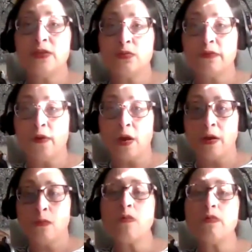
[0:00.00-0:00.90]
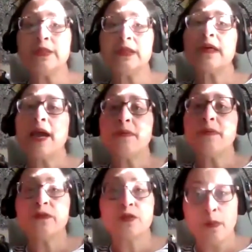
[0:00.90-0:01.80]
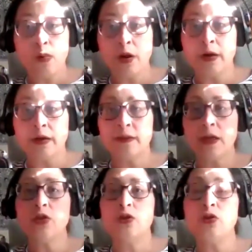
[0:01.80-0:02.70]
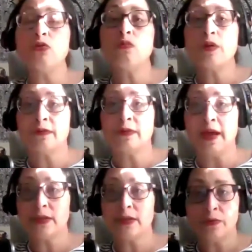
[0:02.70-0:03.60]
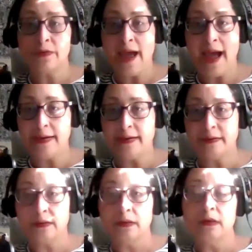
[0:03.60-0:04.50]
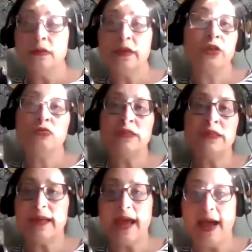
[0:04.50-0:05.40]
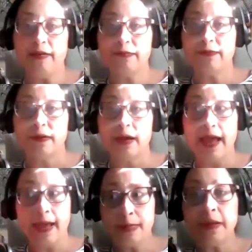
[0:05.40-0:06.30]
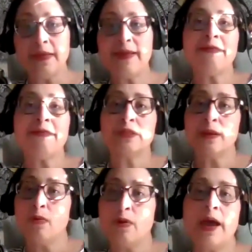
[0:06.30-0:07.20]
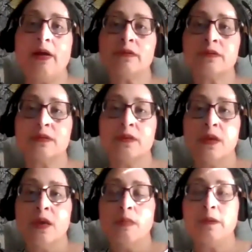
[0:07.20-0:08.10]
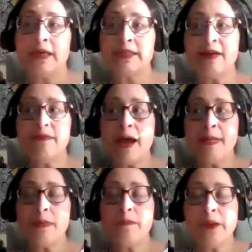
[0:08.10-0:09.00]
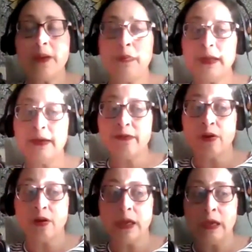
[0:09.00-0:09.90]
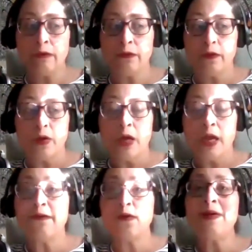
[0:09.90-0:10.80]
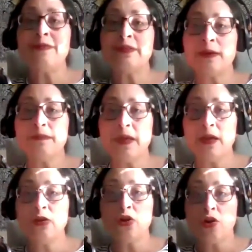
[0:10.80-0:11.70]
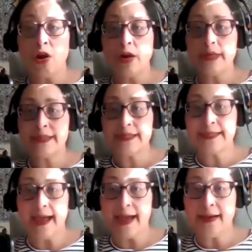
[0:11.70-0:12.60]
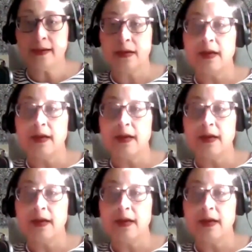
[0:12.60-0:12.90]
to have heard? What was the type of support that you would have liked to have had that you didn't have? And be that for someone else. Because I'm a big believer, if you have something in your heart to say,